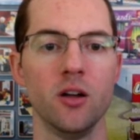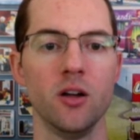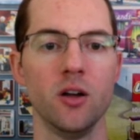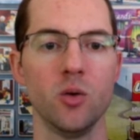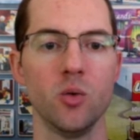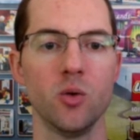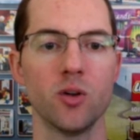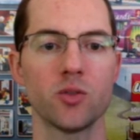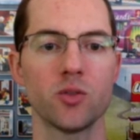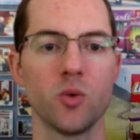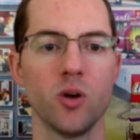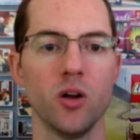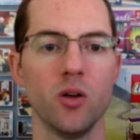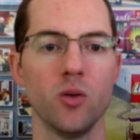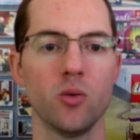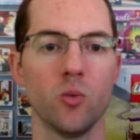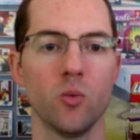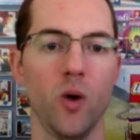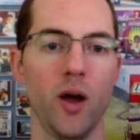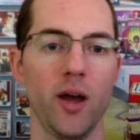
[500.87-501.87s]
which, well,
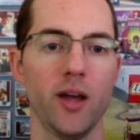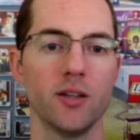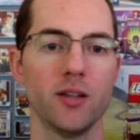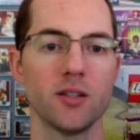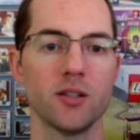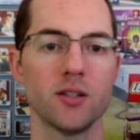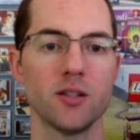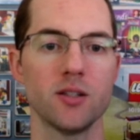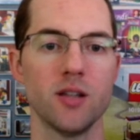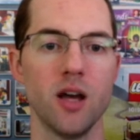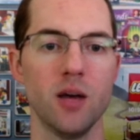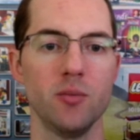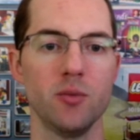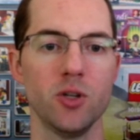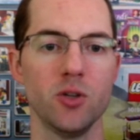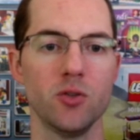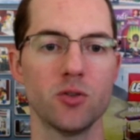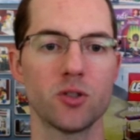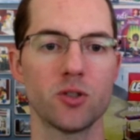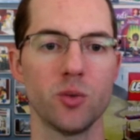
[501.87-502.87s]
white is
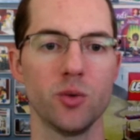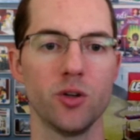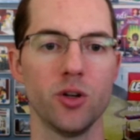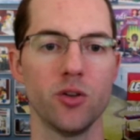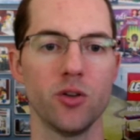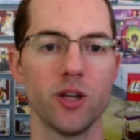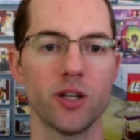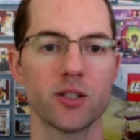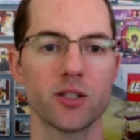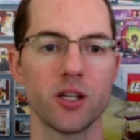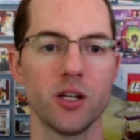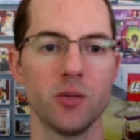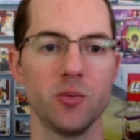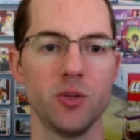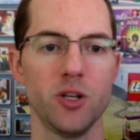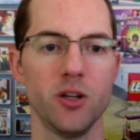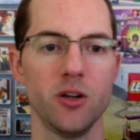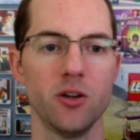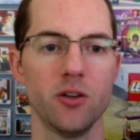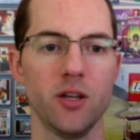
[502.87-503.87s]
W, so we know that's going to be
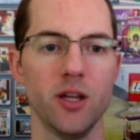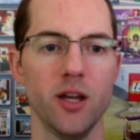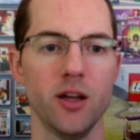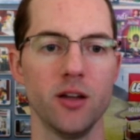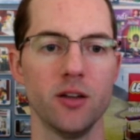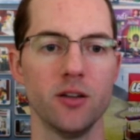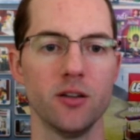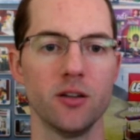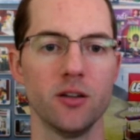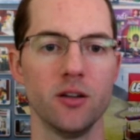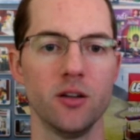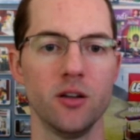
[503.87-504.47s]
near the end.